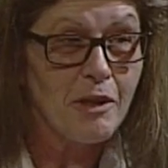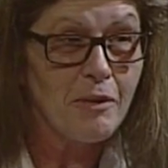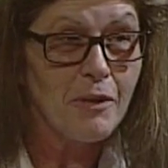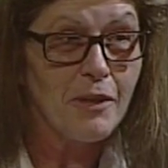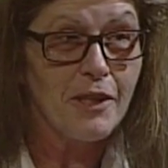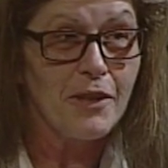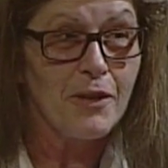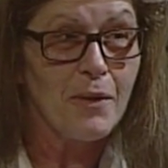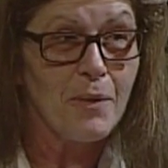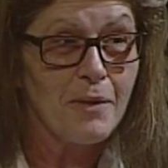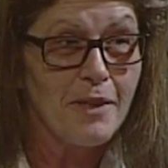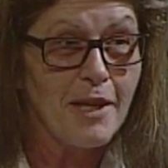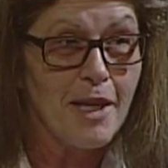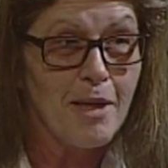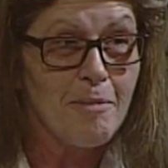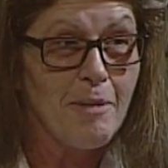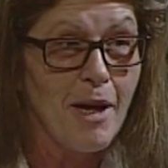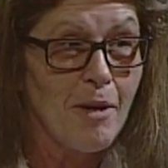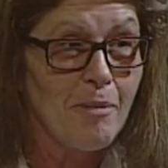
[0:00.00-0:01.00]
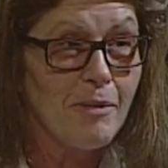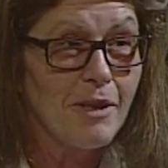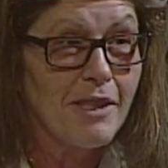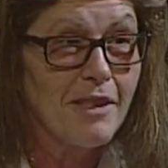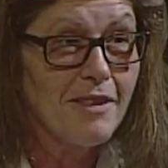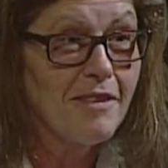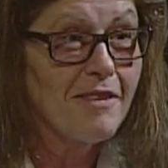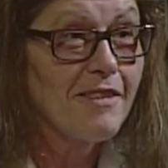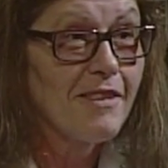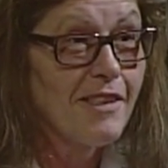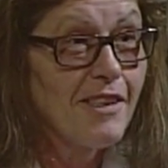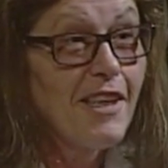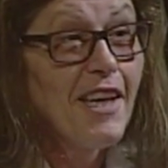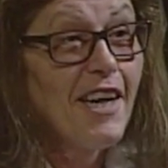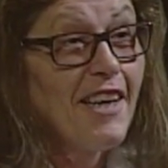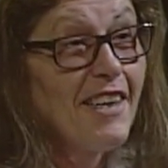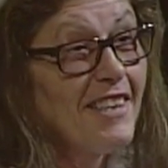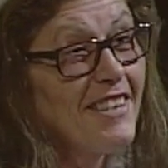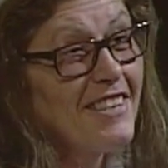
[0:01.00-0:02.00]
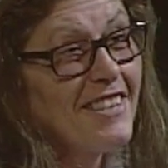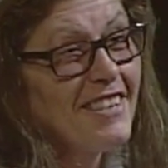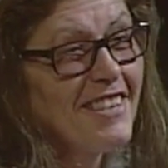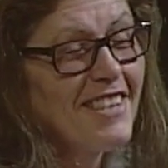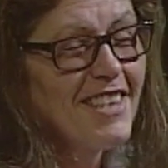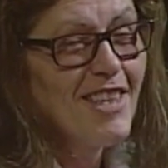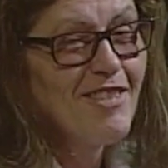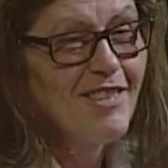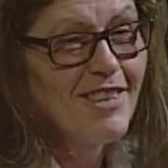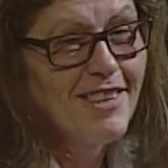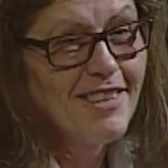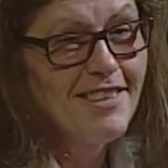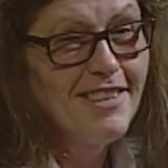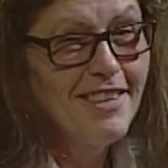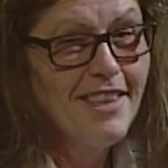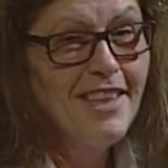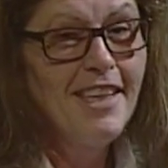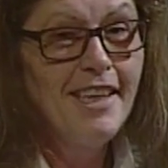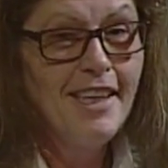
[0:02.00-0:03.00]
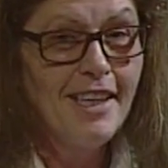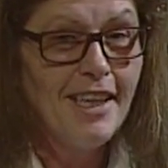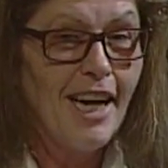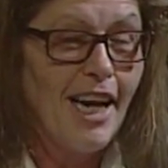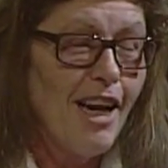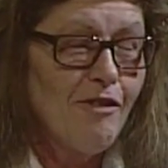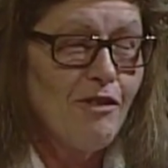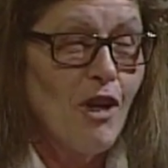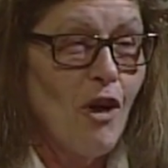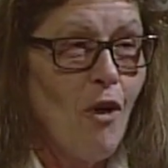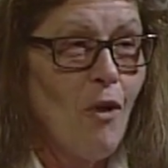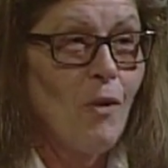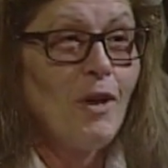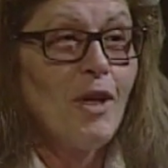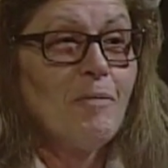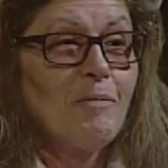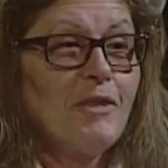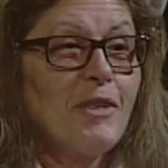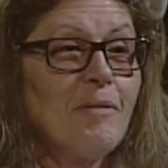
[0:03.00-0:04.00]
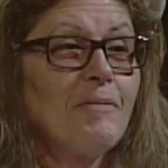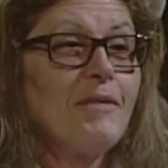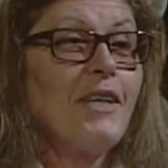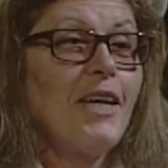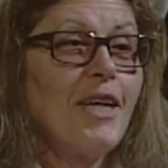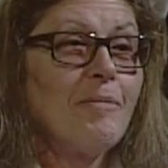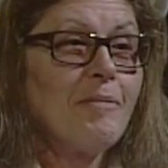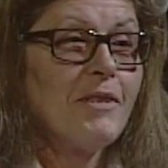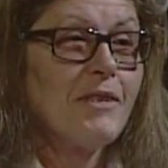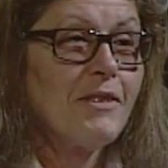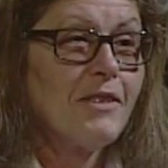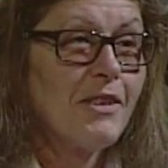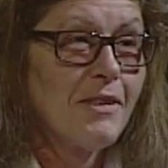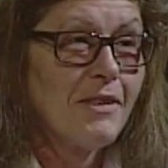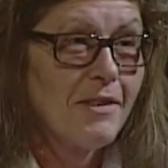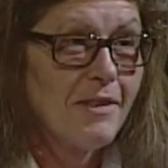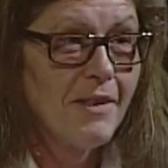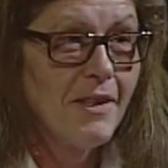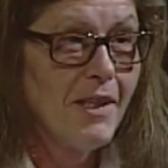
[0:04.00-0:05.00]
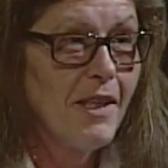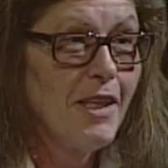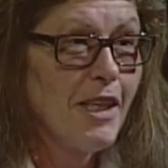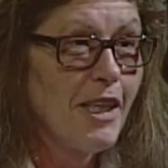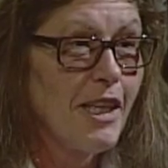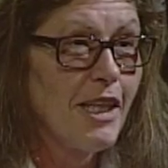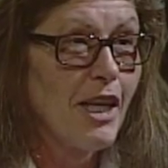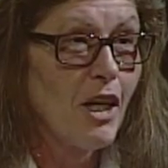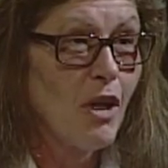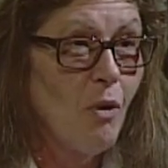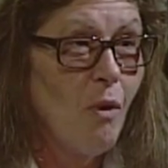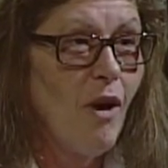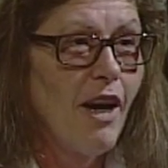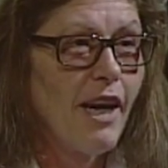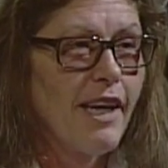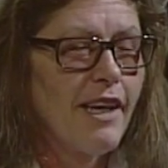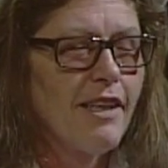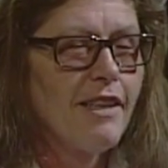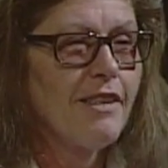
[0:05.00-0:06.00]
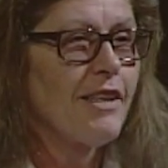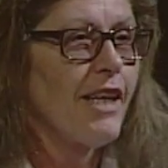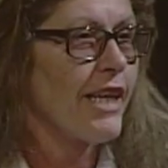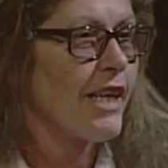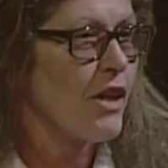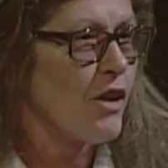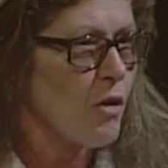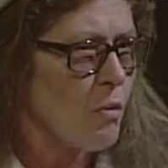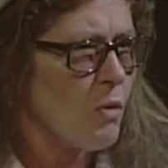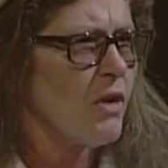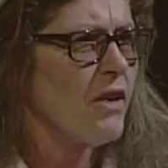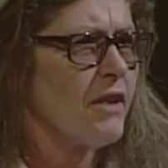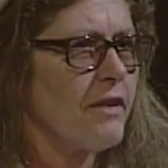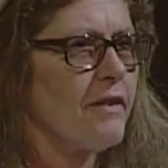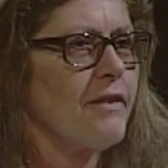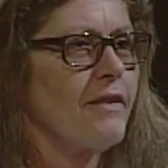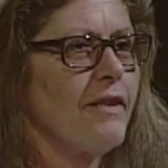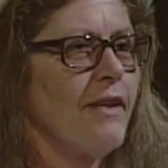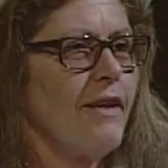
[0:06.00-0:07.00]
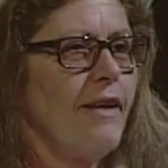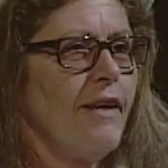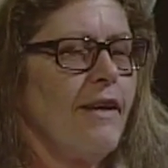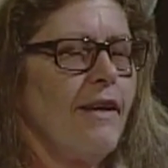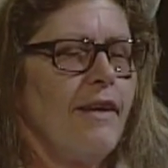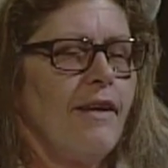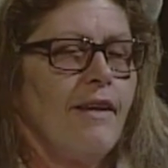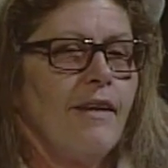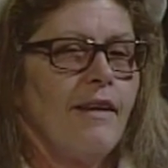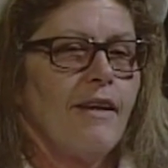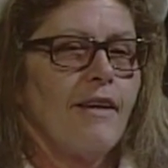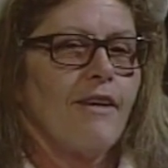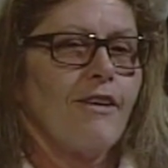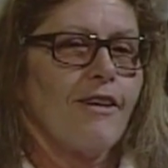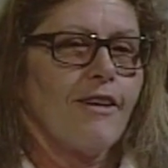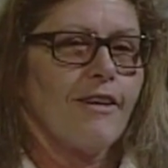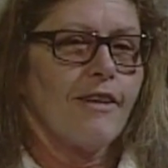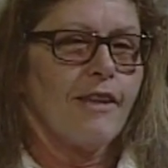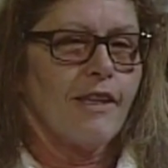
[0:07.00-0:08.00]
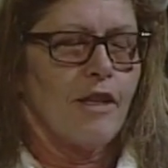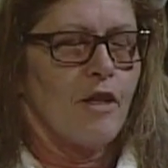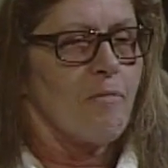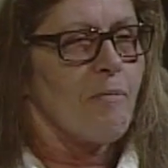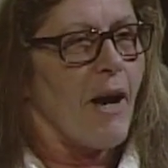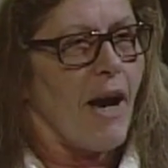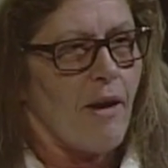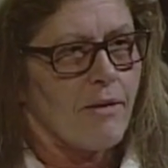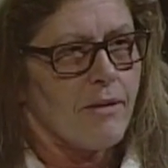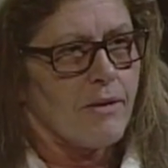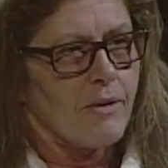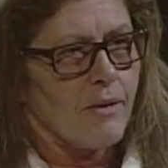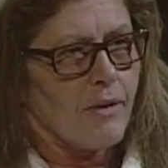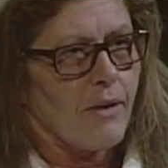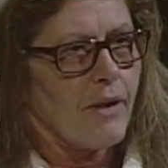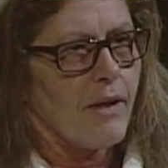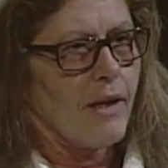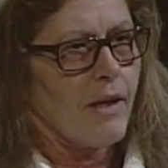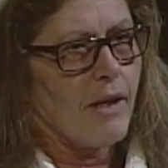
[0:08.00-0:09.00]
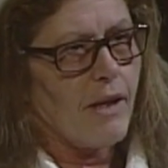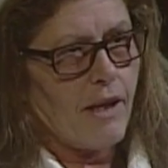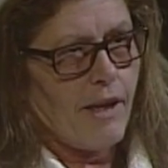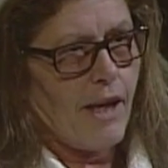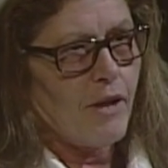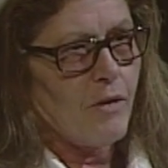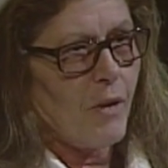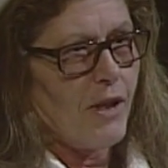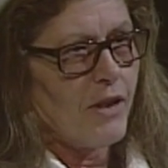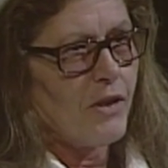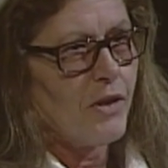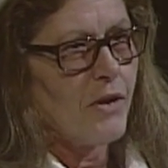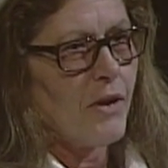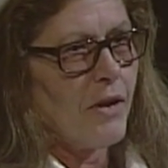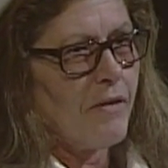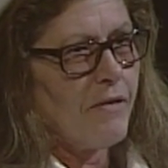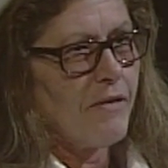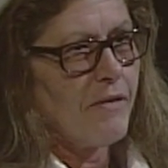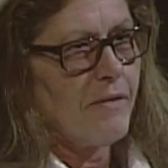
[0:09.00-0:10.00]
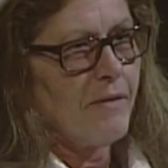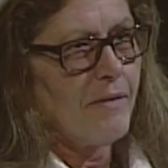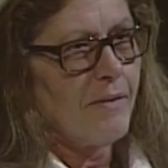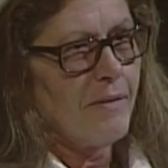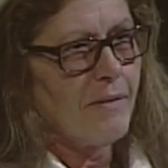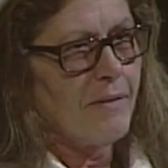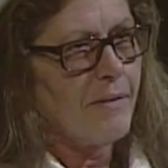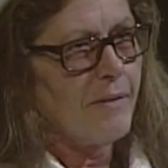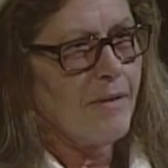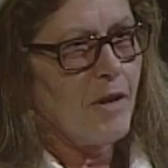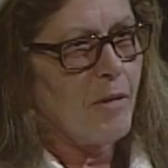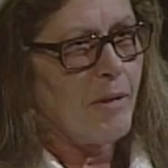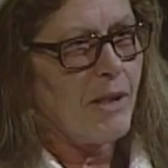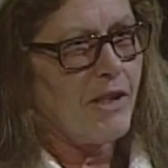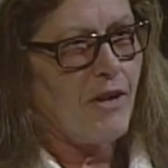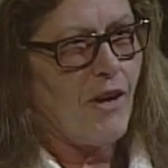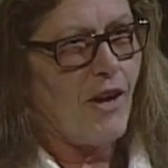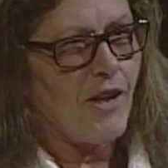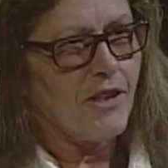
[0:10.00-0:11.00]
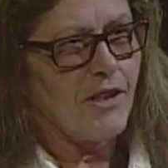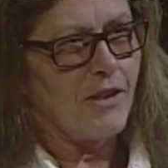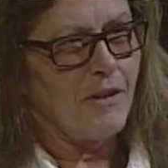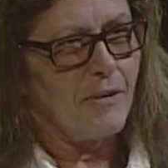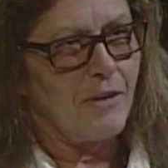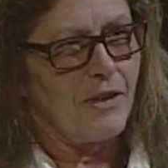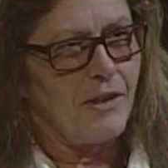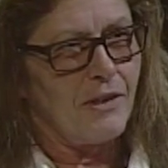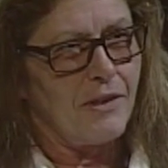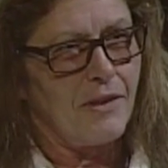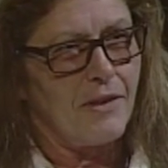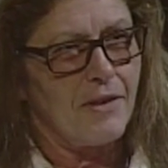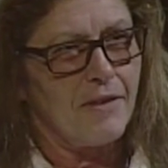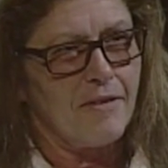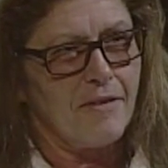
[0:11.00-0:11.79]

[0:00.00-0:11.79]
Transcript: really knows that about me. Yeah. I mean, I have to hole up sometimes and just get quiet, like in the woods or in the mountains. That's why I surf. Nobody talks to you when you surf.